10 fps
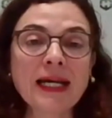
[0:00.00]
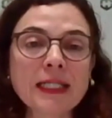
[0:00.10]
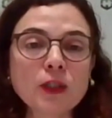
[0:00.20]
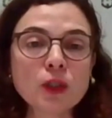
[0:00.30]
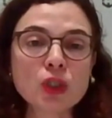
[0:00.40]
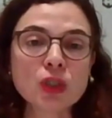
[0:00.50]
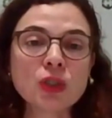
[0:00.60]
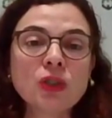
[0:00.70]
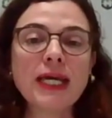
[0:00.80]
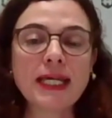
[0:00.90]
and had
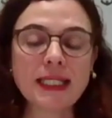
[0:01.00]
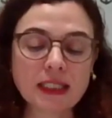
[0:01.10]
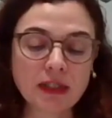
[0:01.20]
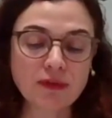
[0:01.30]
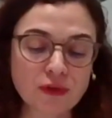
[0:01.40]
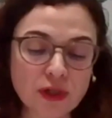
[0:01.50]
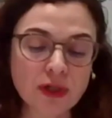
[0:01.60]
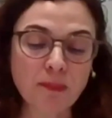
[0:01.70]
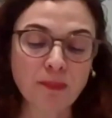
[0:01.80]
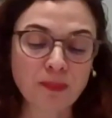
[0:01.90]
also
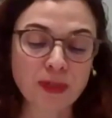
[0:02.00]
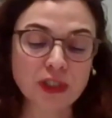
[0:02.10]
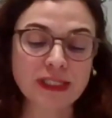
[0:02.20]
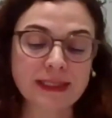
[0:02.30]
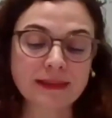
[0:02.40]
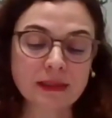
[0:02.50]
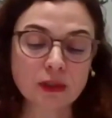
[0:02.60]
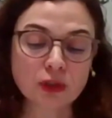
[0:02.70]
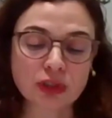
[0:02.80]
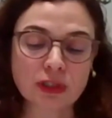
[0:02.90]
84 projects
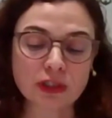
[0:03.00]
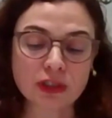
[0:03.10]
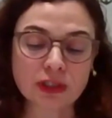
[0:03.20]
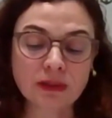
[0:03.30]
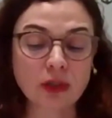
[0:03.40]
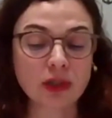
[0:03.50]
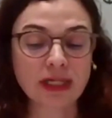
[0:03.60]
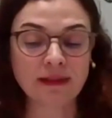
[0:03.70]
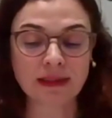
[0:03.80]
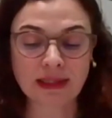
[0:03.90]
under construction
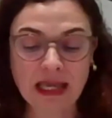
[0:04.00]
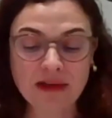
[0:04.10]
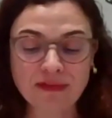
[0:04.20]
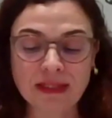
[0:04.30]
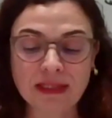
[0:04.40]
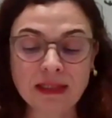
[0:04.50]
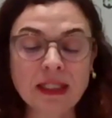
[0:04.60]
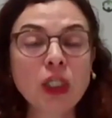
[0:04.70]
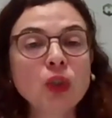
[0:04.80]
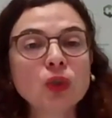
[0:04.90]
or under FID,